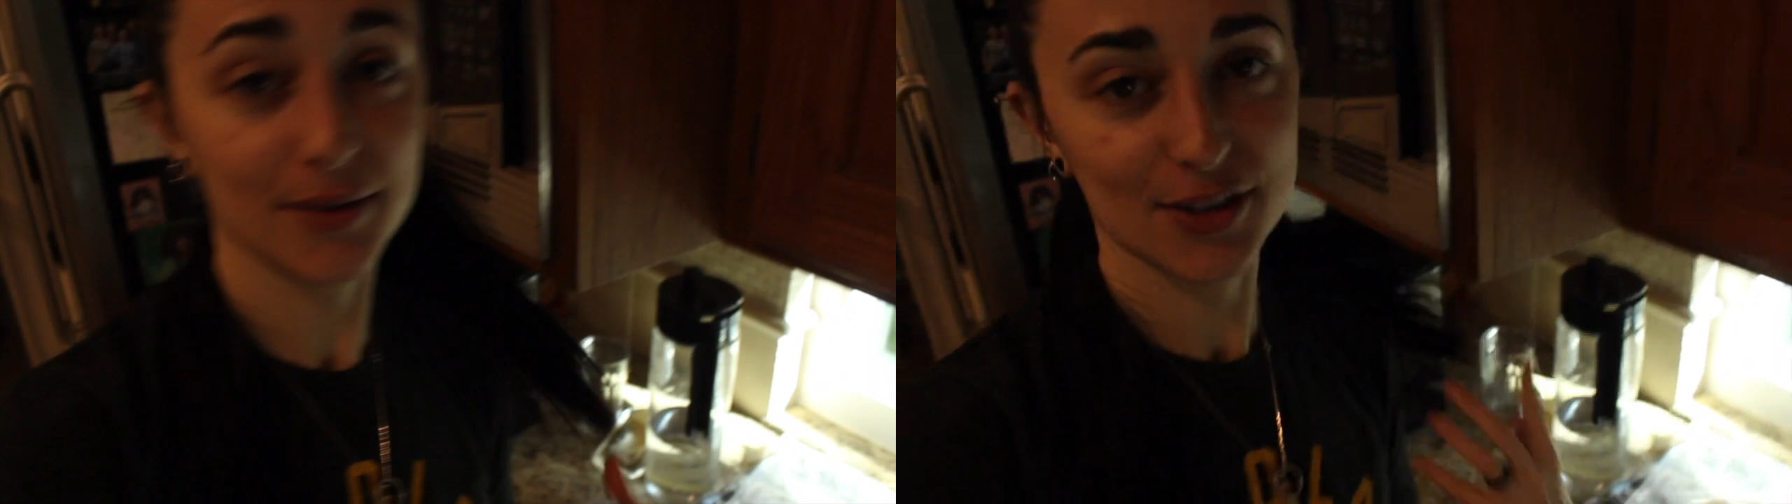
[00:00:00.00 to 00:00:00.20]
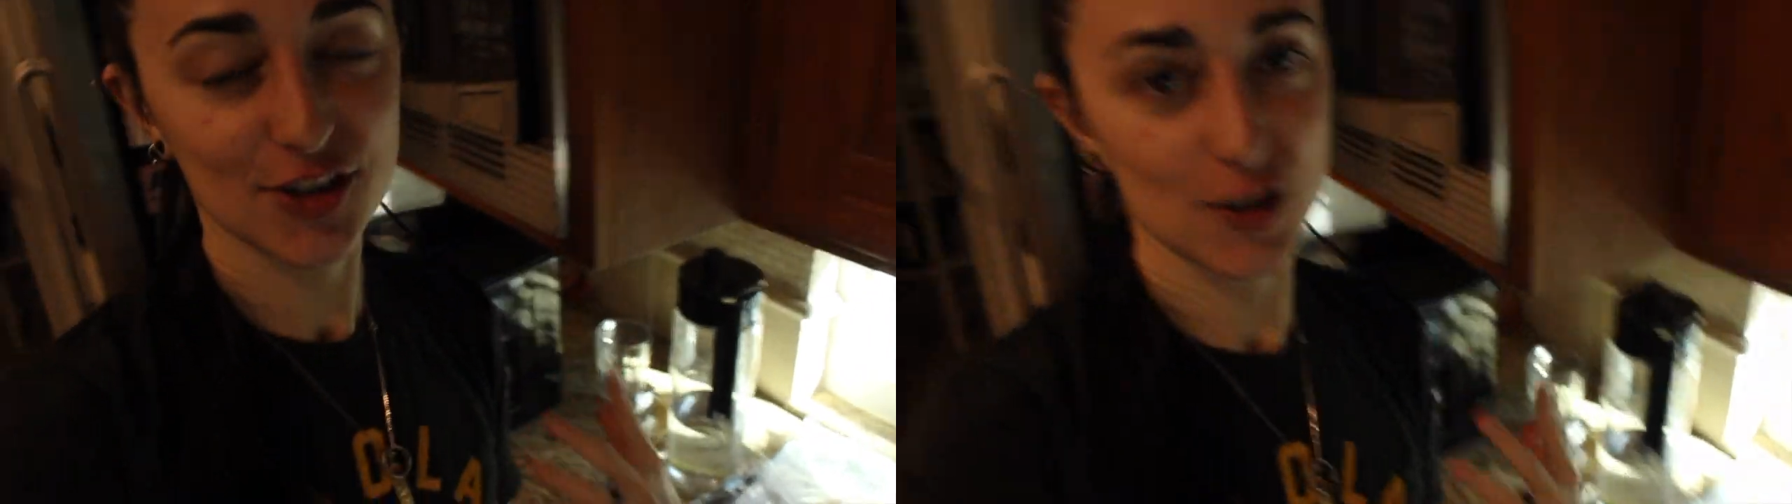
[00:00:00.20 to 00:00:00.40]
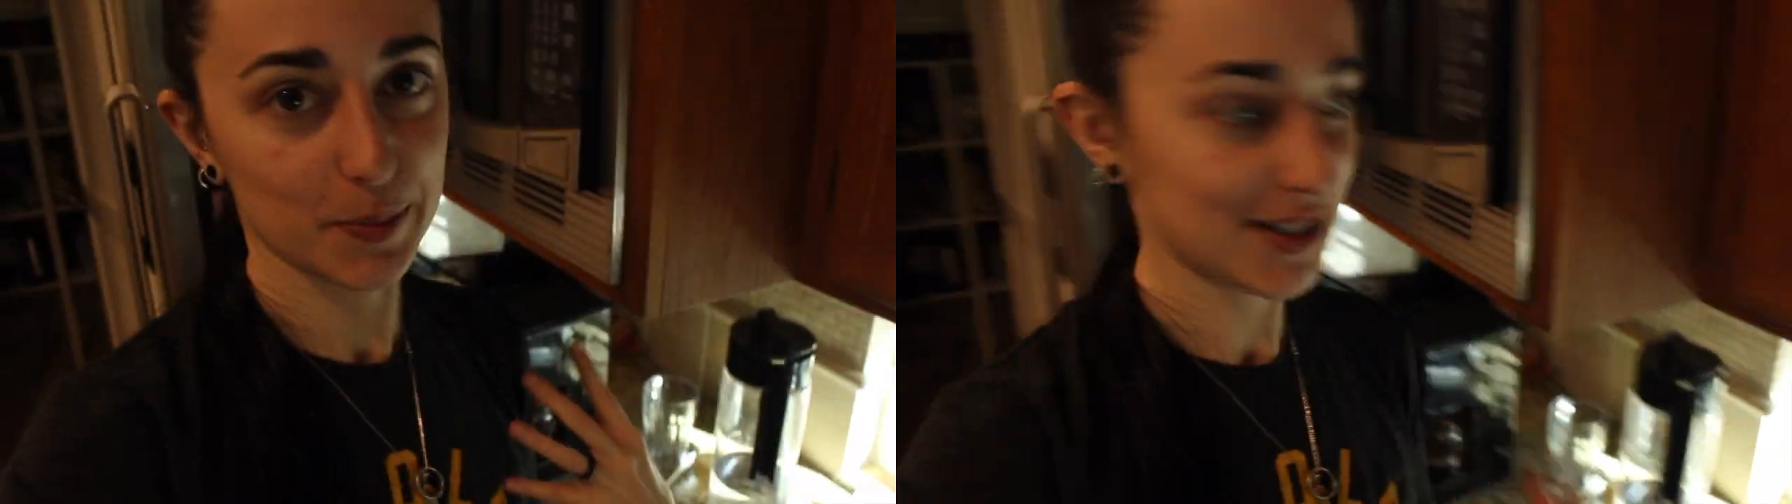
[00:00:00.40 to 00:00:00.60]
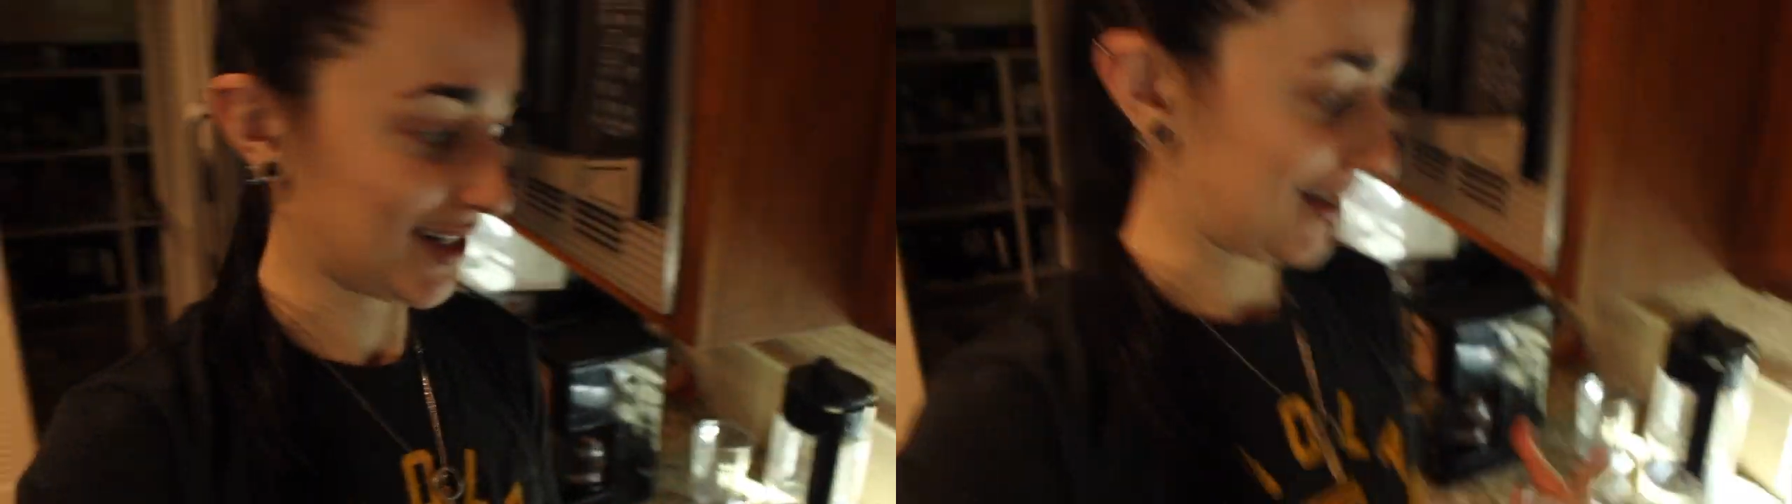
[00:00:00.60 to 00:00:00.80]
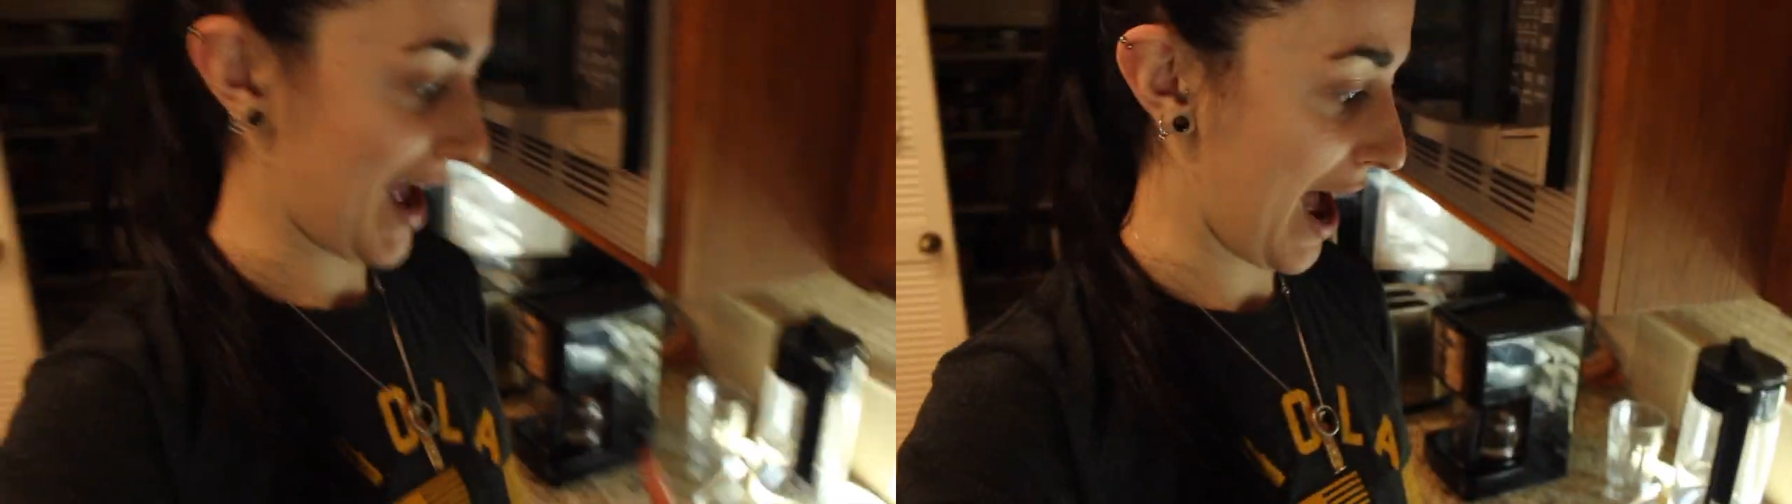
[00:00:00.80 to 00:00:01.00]
only just split it
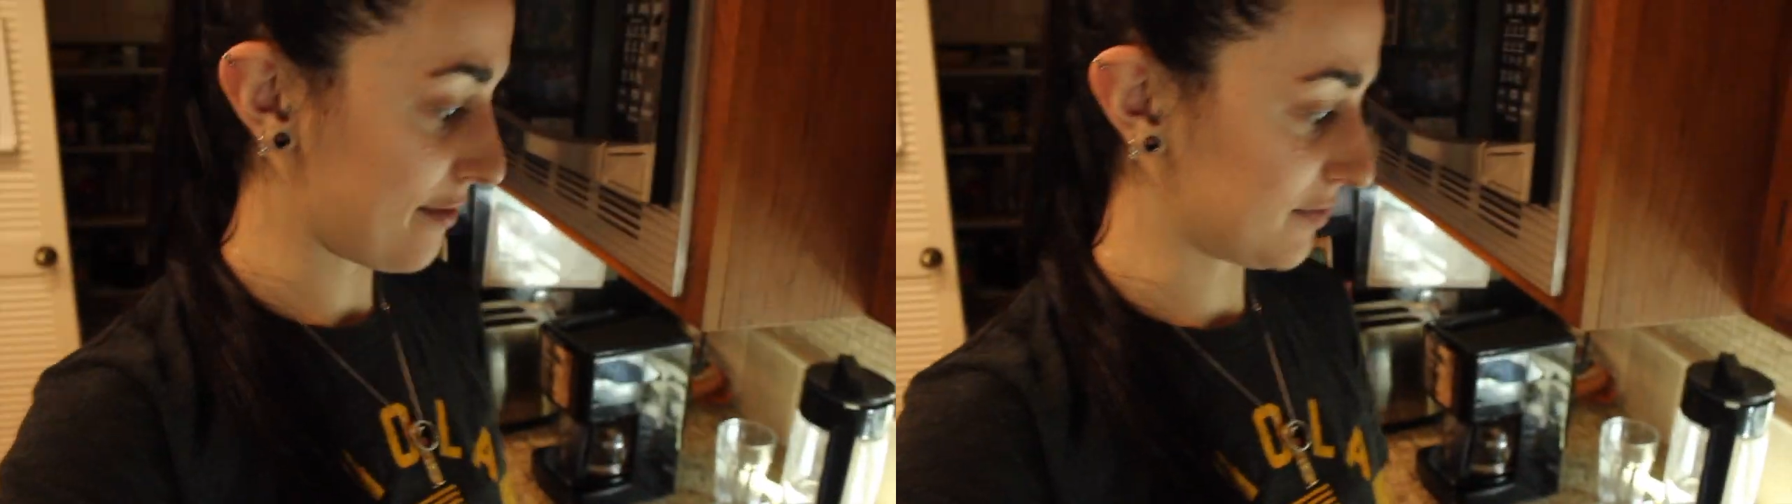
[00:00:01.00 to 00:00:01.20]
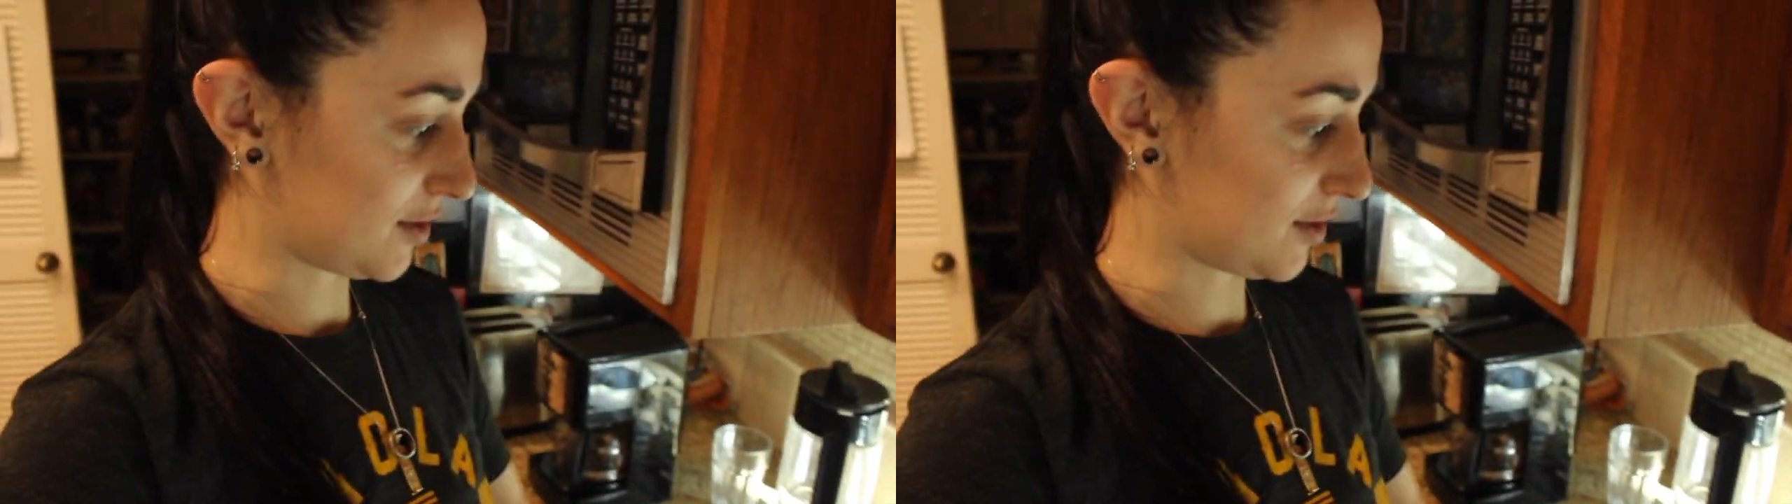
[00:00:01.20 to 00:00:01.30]
in half.